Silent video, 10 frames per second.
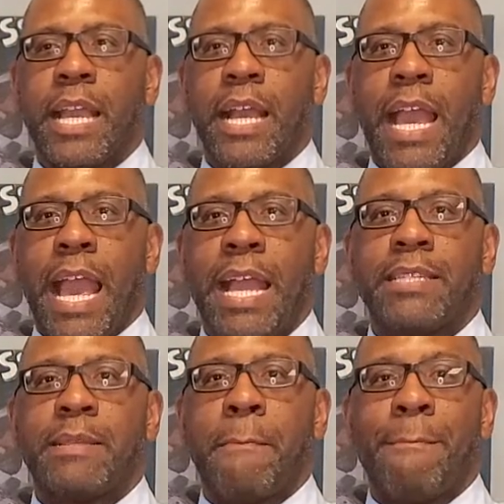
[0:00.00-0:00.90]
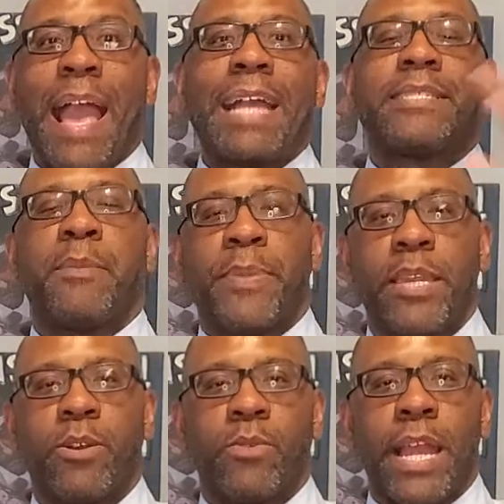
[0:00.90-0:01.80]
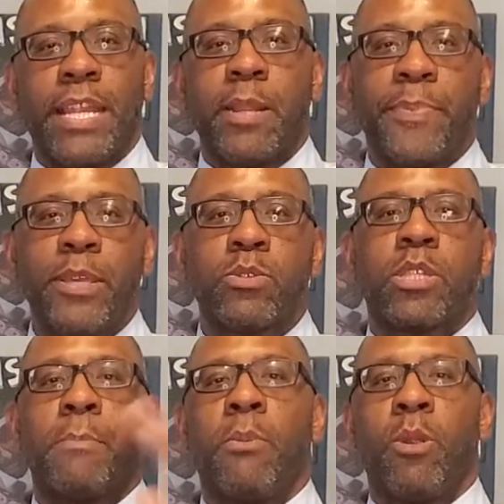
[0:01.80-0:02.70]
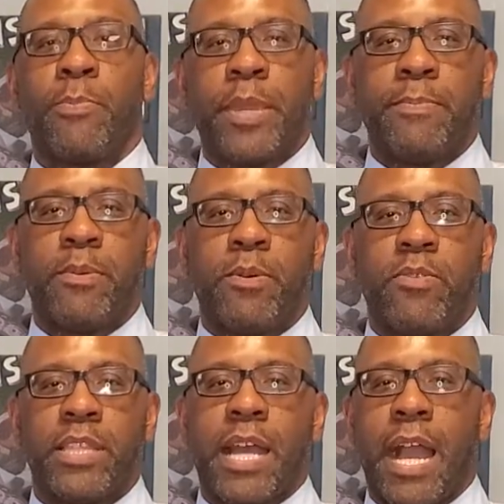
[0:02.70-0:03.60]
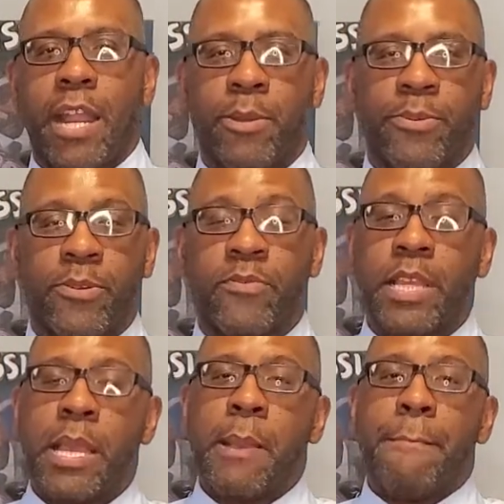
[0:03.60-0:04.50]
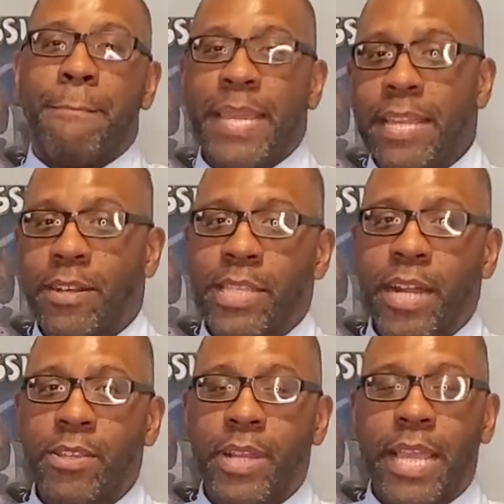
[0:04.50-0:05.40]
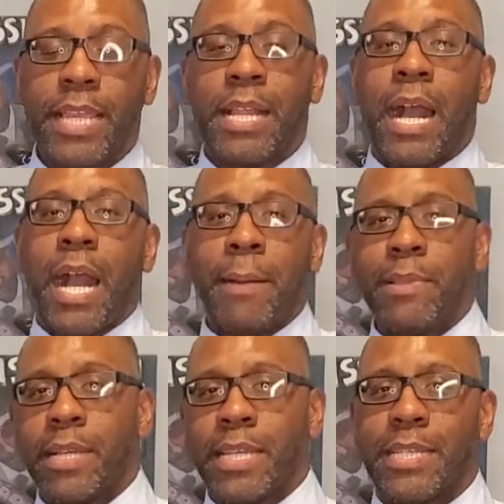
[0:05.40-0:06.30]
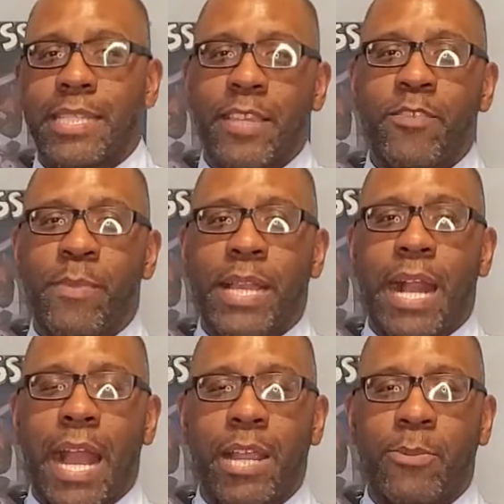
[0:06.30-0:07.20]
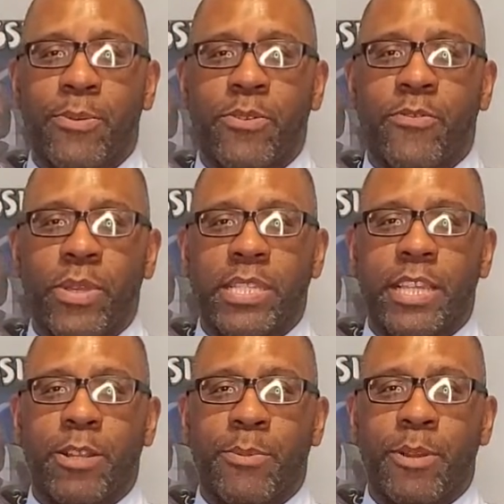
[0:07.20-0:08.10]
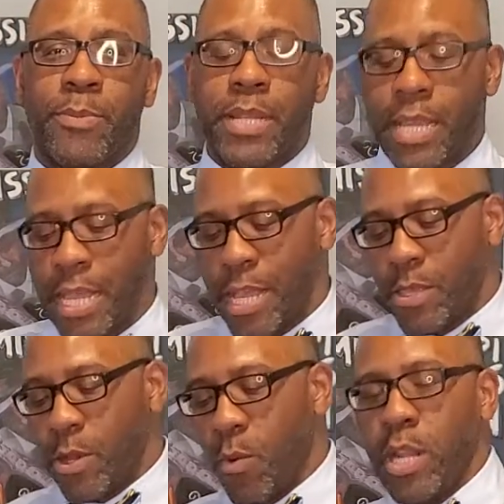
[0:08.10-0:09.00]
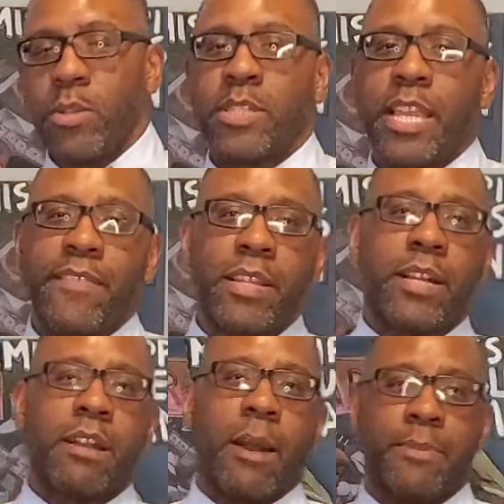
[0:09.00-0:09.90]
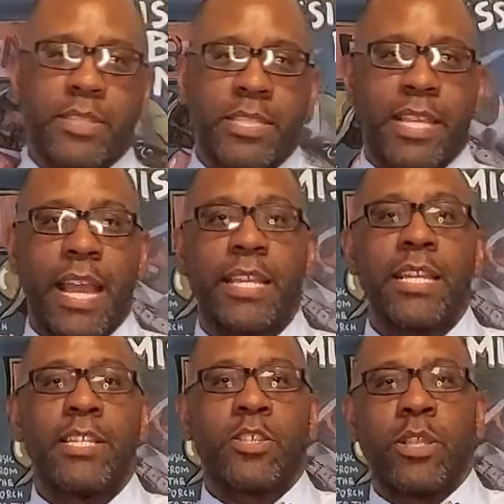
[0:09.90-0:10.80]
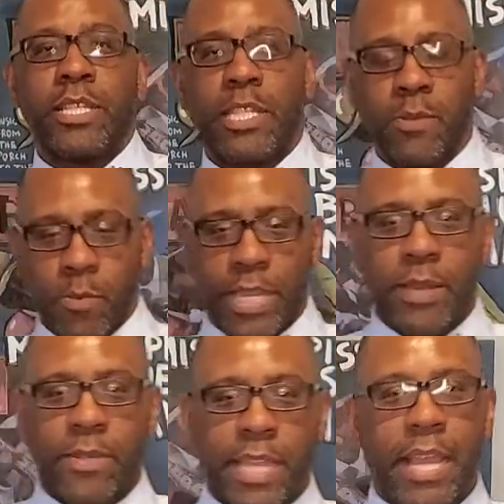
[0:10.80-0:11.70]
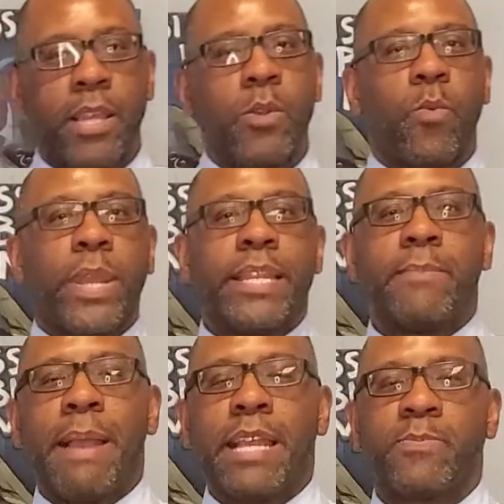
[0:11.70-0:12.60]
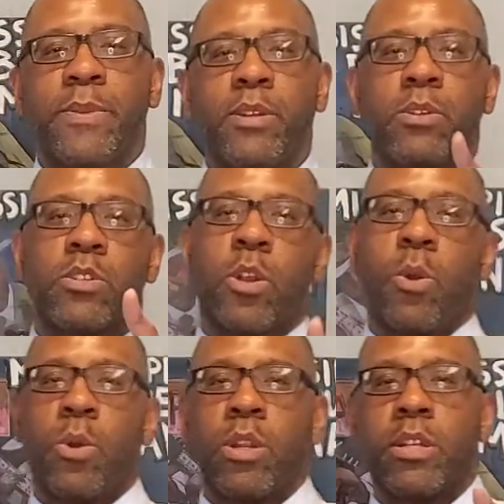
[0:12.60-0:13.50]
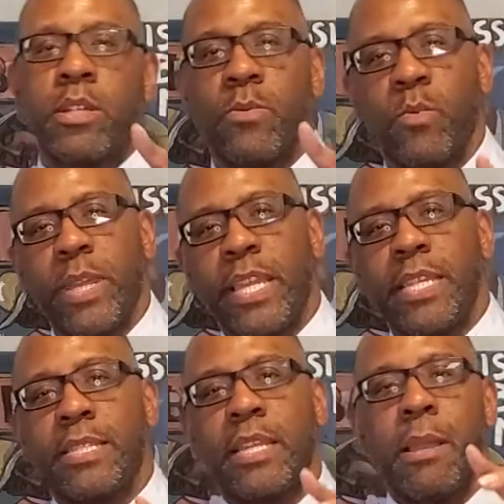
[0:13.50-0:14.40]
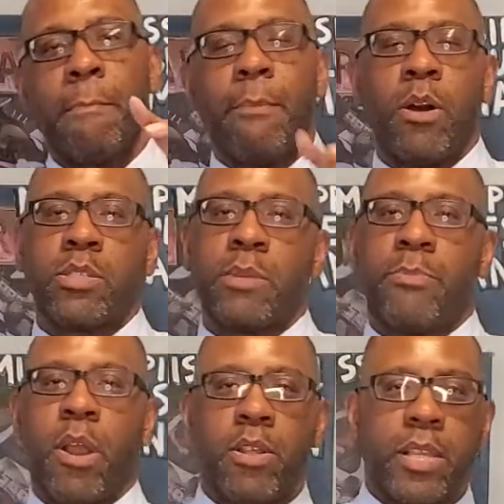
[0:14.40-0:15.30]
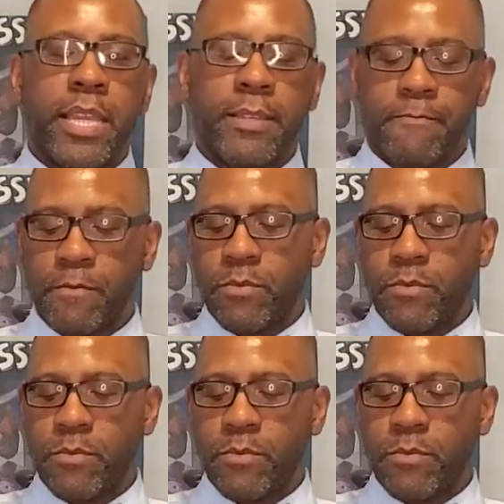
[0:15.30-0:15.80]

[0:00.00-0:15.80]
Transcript: has mass appeal, right? It appeals to more people than the higher proof. Me, on the other hand, I'm looking to see if you make a higher proof whiskey or bourbon. The 107 accomplishes that. So let's see what we get with that. Wheated mash bill, corn, wheat, malted barley.